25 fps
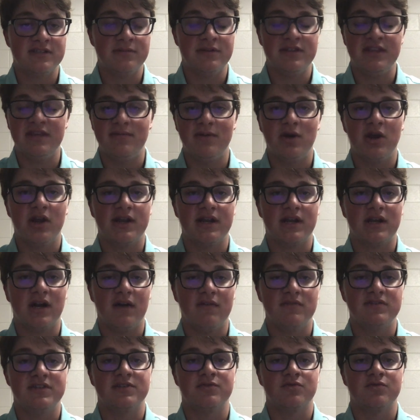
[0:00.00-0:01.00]
I mean, the American
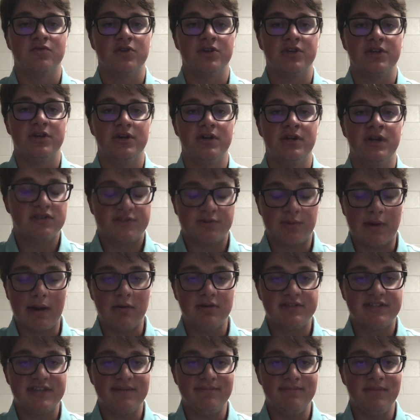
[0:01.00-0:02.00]
Conference is really good. So I
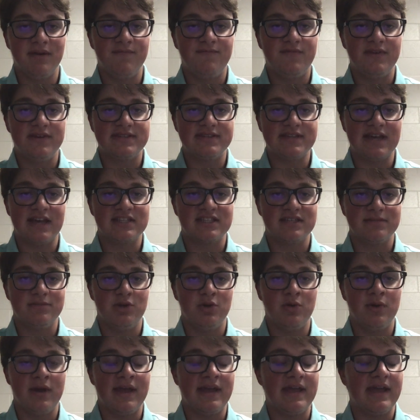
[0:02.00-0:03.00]
would say Memphis,
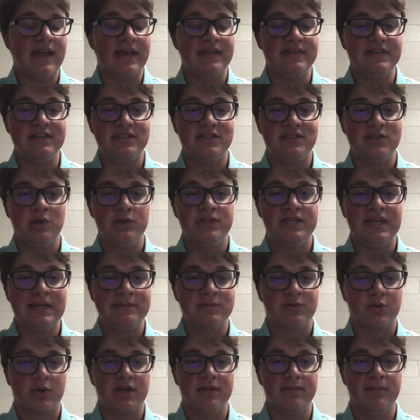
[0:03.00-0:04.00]
SMU, and these 2
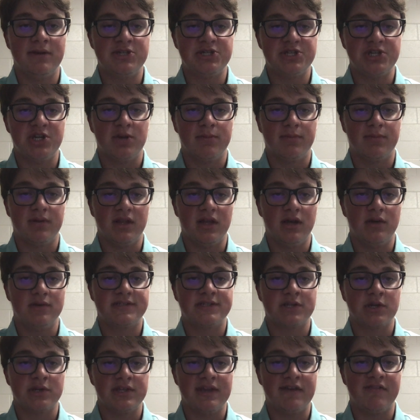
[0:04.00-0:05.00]
teams we're going to mention here below
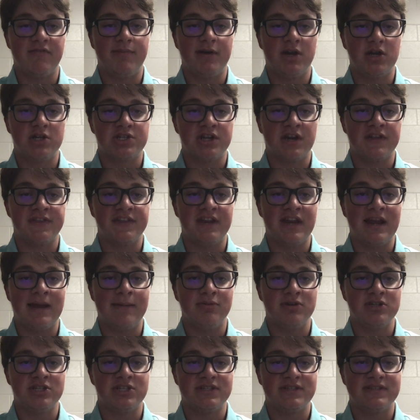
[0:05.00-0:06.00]
certainly have a better shot than
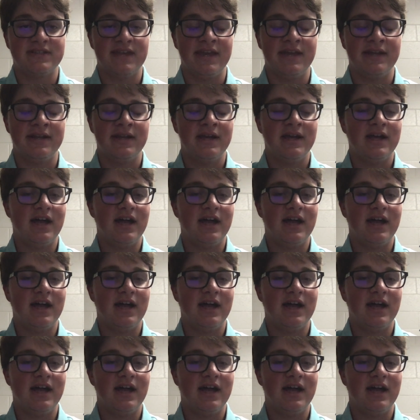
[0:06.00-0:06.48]
Appalachian State.